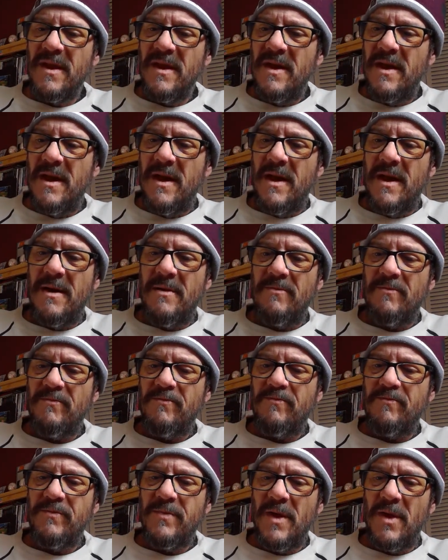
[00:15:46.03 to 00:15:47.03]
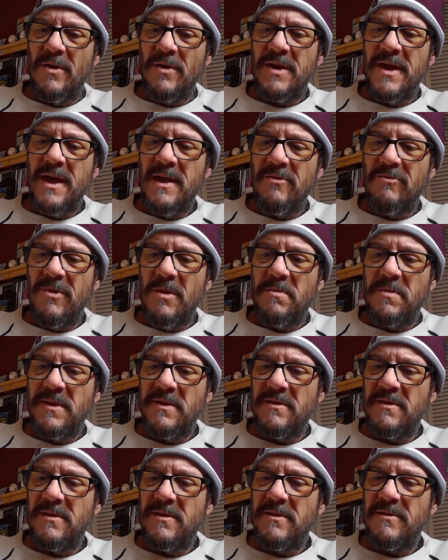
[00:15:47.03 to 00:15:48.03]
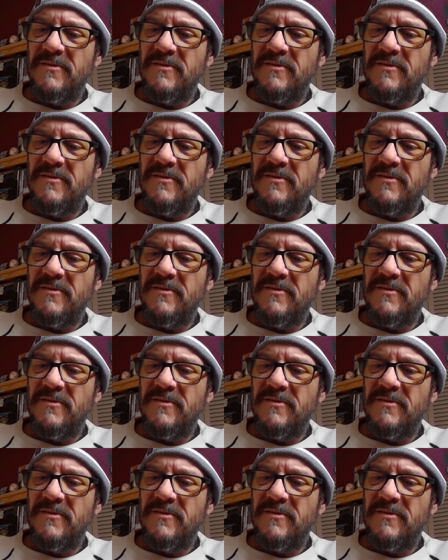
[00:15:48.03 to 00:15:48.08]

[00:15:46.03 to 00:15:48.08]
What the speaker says: Okay, Ripken